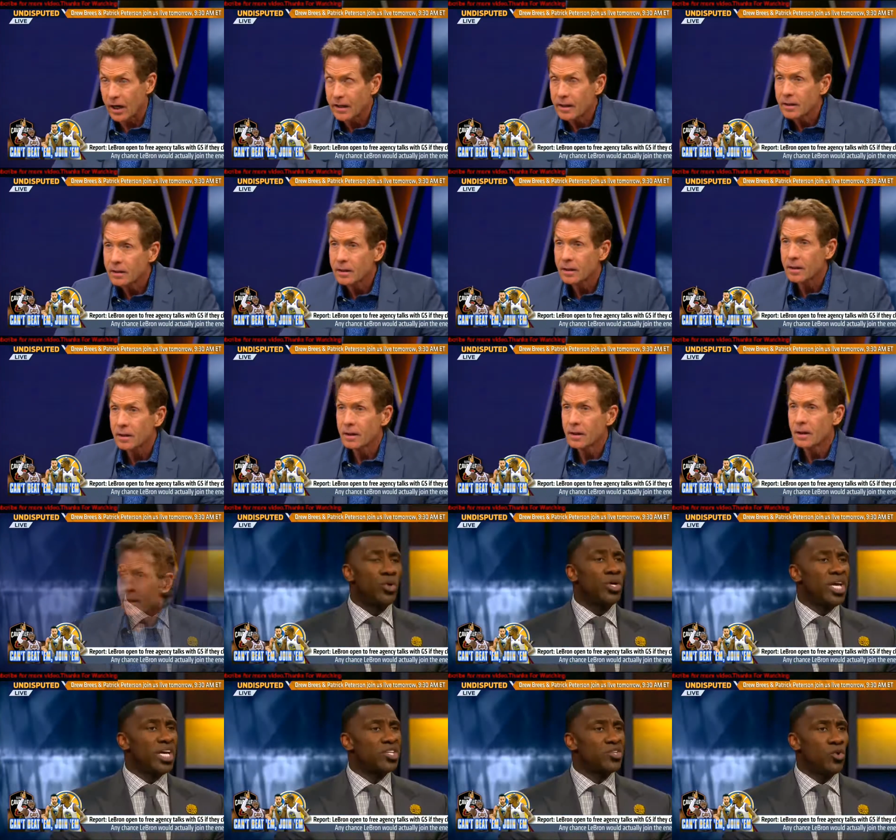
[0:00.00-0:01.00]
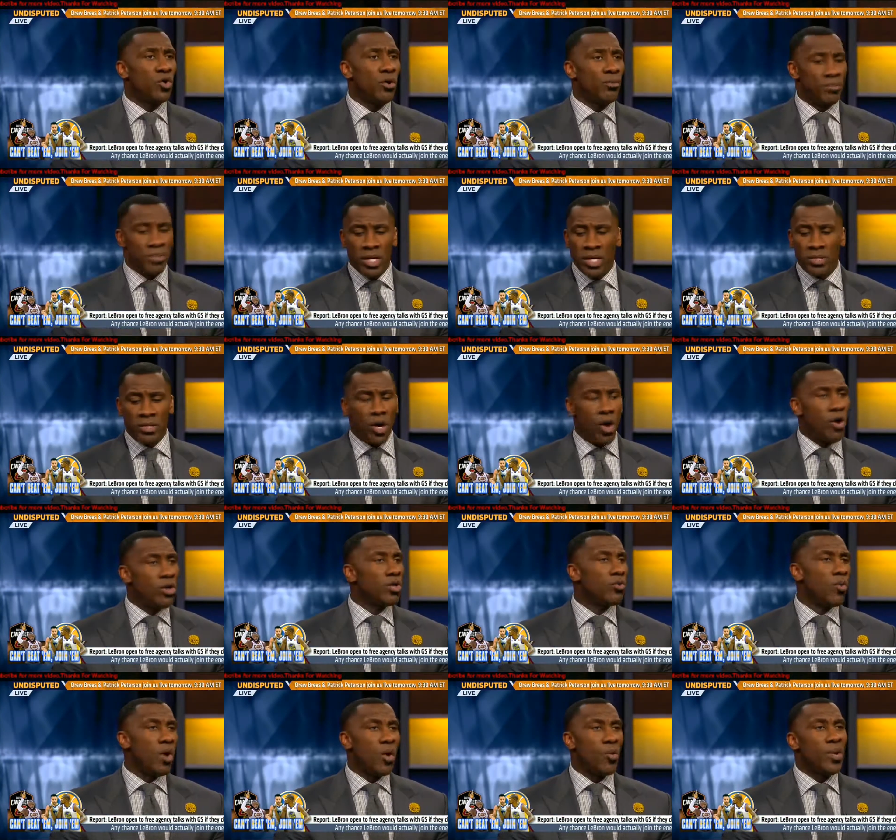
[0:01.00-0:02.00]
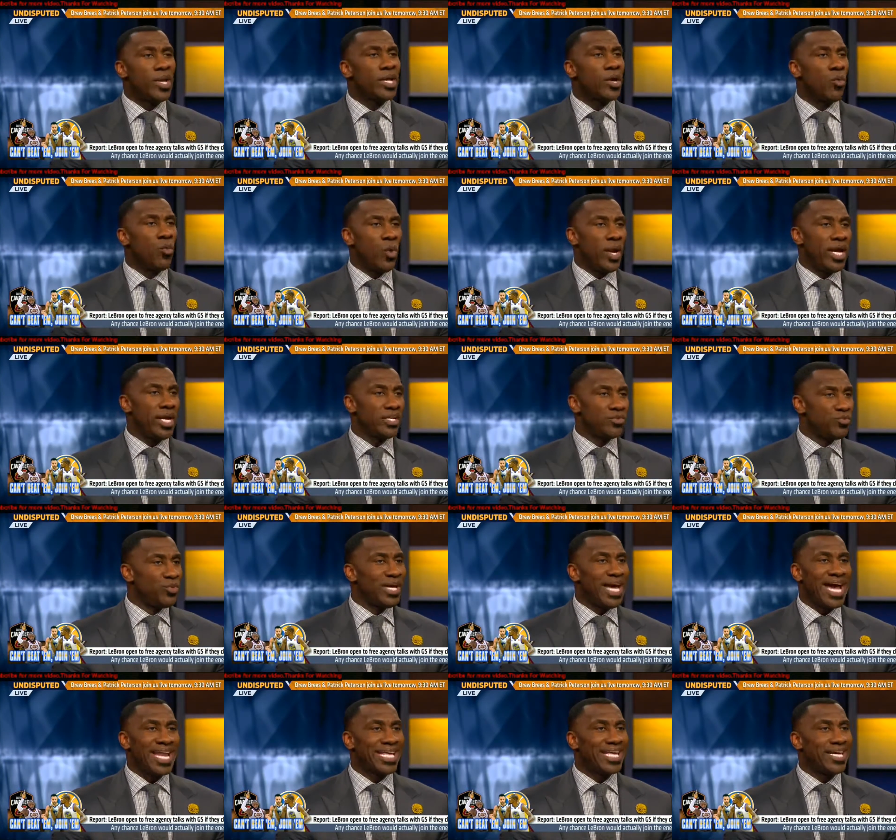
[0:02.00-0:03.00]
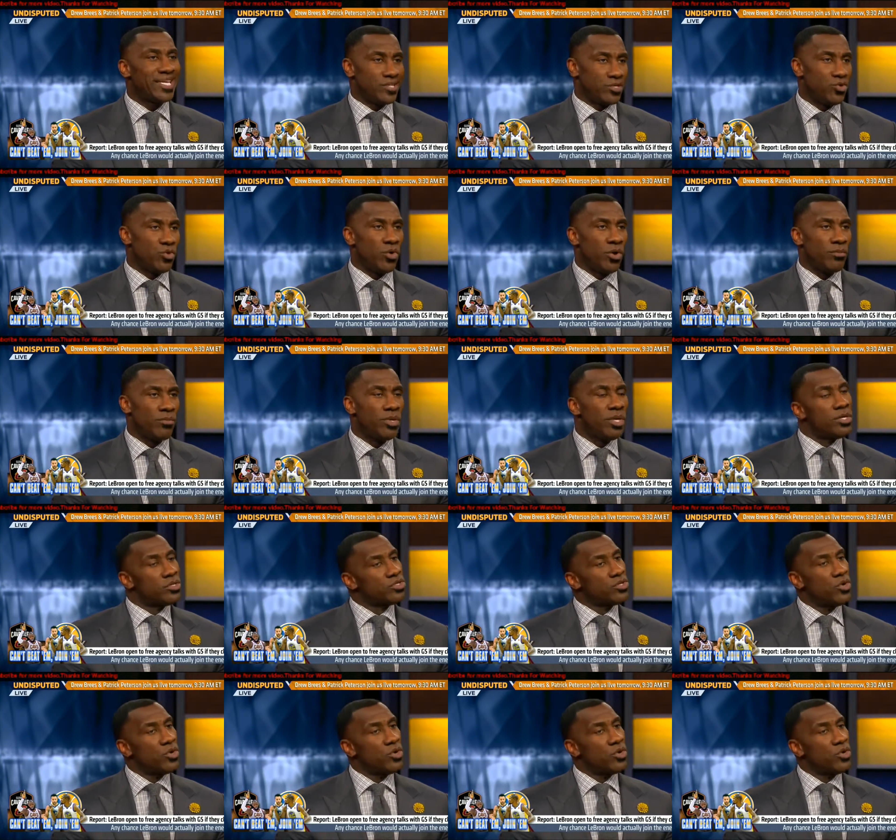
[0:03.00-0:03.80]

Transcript: No, right? We won't get to him. The only way we can win is we got to get to him.